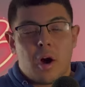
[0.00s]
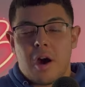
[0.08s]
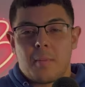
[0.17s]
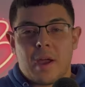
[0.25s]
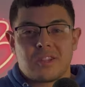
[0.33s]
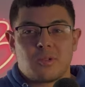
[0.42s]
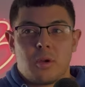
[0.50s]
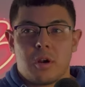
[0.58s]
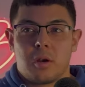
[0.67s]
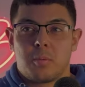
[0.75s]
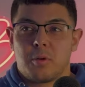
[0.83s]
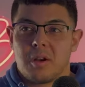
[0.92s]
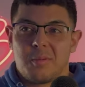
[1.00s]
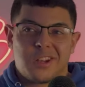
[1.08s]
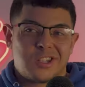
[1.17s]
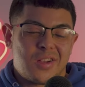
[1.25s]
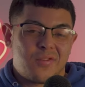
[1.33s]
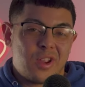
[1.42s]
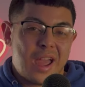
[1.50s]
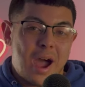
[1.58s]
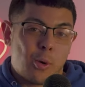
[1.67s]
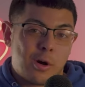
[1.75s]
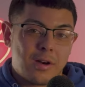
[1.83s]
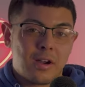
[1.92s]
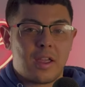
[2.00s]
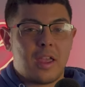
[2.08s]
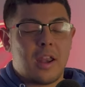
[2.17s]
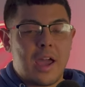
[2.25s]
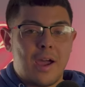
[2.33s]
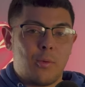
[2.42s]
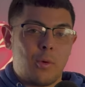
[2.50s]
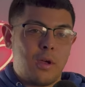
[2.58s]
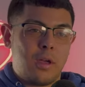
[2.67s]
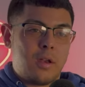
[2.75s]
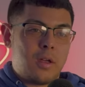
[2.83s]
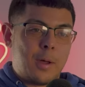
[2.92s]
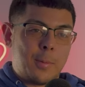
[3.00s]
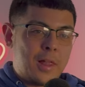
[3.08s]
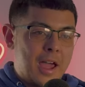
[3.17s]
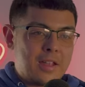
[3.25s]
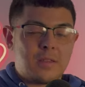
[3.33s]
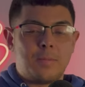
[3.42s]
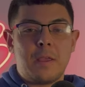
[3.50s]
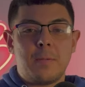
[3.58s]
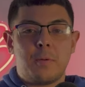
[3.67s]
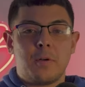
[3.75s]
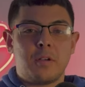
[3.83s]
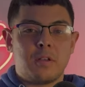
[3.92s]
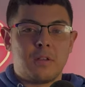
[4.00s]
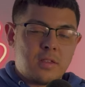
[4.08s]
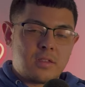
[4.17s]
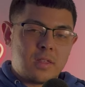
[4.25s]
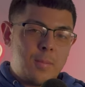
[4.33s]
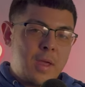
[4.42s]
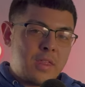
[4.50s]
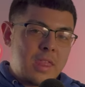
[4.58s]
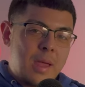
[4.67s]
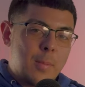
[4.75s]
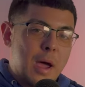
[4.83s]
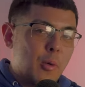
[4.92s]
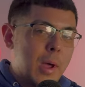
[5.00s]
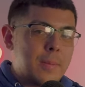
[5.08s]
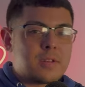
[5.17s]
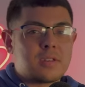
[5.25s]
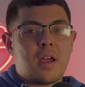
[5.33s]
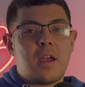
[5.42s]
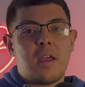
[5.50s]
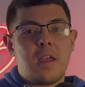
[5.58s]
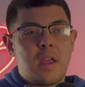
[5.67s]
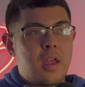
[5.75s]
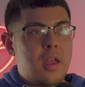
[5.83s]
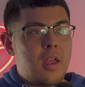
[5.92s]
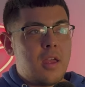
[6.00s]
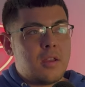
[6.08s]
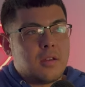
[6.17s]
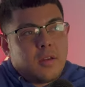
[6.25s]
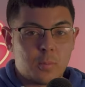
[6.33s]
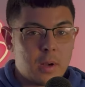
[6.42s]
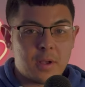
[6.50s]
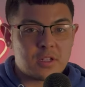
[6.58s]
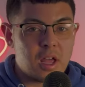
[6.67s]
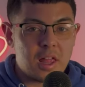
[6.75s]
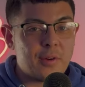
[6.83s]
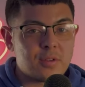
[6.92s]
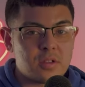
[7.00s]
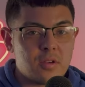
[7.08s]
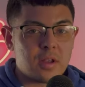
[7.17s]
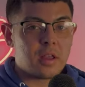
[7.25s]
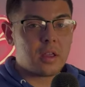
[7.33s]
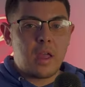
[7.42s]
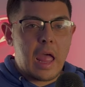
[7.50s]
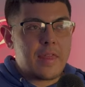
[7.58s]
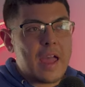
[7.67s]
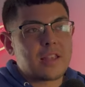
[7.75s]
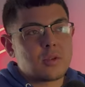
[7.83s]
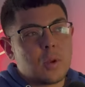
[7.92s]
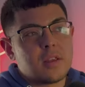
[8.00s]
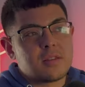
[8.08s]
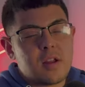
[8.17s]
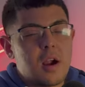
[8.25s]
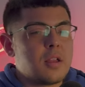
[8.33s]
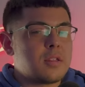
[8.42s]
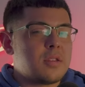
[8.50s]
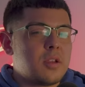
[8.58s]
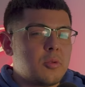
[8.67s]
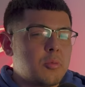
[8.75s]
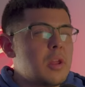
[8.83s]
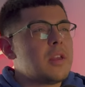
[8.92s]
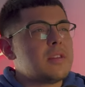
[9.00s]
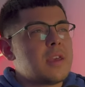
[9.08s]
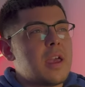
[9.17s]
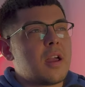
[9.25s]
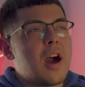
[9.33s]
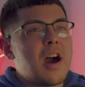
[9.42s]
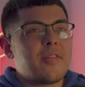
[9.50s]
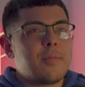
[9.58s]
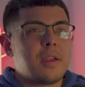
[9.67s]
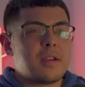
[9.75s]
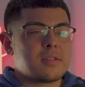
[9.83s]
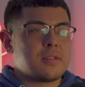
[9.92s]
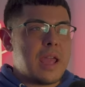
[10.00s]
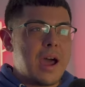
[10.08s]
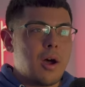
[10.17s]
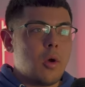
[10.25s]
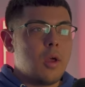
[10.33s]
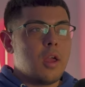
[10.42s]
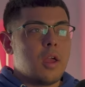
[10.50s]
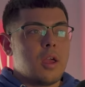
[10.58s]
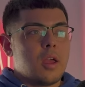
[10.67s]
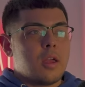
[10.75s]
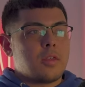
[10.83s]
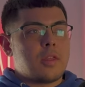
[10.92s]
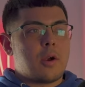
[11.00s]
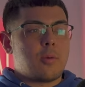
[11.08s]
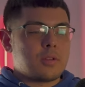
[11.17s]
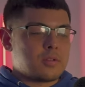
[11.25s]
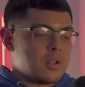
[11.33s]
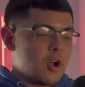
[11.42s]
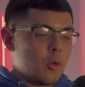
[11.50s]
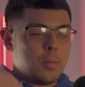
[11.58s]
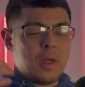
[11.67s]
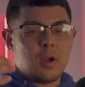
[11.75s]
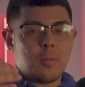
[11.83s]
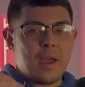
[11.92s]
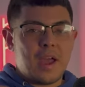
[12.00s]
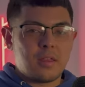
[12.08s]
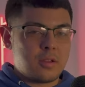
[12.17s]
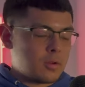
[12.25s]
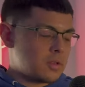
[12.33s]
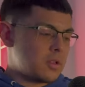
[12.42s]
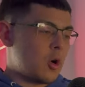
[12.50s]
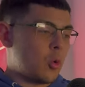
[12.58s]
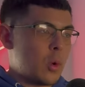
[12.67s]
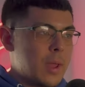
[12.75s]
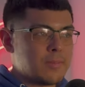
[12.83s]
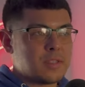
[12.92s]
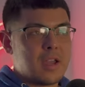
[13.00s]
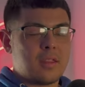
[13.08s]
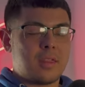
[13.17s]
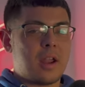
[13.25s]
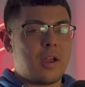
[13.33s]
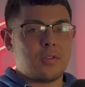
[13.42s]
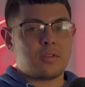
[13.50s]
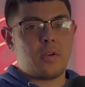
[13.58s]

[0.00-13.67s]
on my Twitter pretty much every hour, and I would apply to people, submit them my website, and pretty much all I was doing. And that's when it started to really take off, because now there was no middleman. There was no website that I was